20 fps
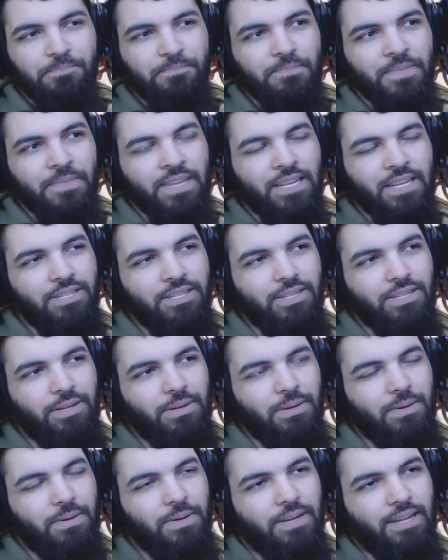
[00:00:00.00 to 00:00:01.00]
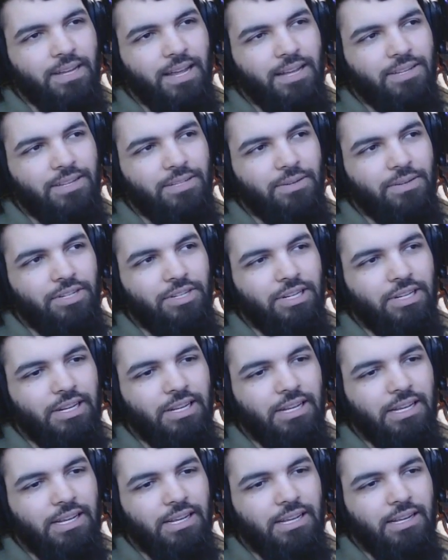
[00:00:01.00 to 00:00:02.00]
So yeah, so
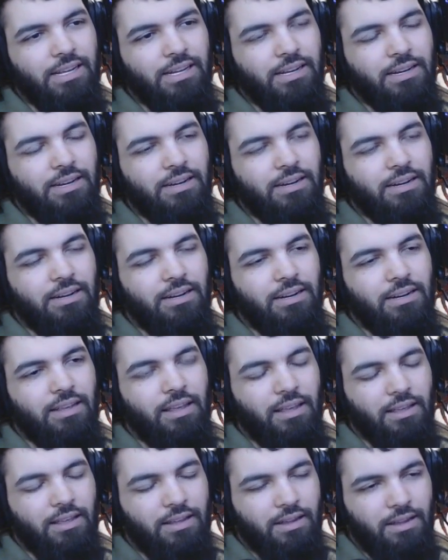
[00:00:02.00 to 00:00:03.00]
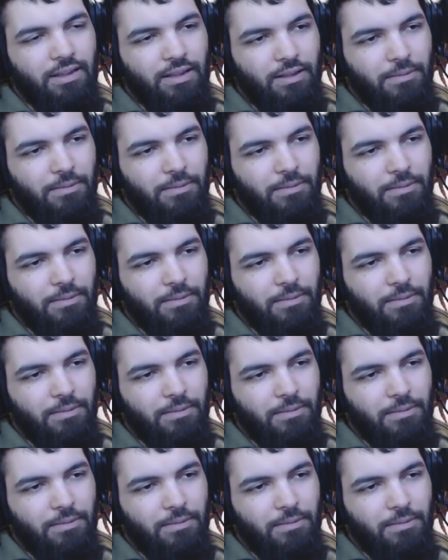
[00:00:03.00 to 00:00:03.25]
she met